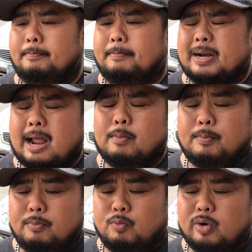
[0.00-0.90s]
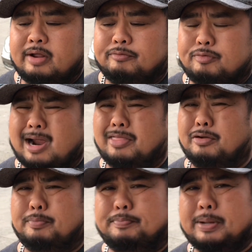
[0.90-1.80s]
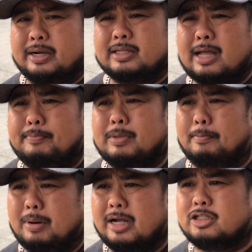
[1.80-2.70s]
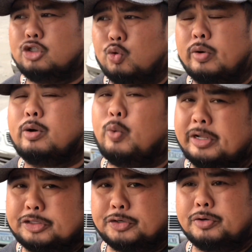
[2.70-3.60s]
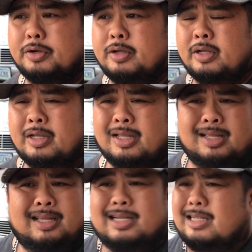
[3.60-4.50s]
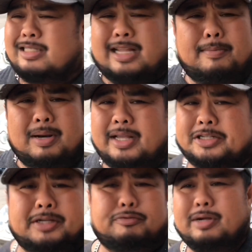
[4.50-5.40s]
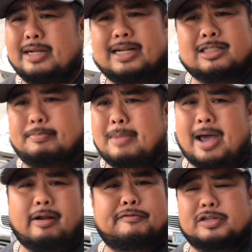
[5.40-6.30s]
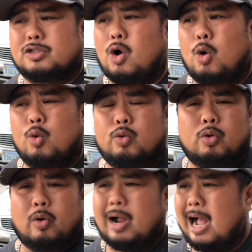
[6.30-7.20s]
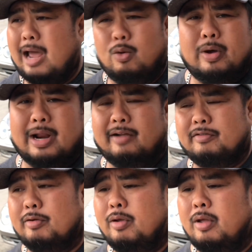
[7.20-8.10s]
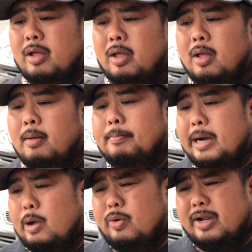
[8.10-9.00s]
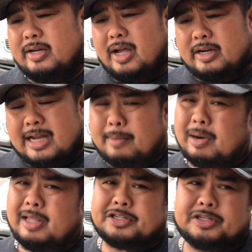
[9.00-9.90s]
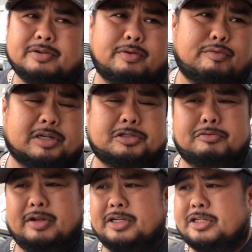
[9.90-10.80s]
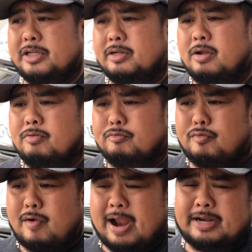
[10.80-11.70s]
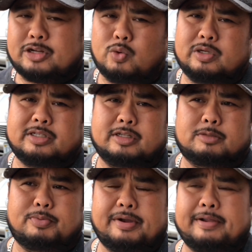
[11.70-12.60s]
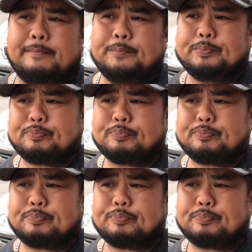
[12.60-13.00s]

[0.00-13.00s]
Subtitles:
But I would have rather picked up the bus during the winter, because demolition really doesn't matter if it's cold or hot or whatever. But I would have done demolition and restoration right towards the spring,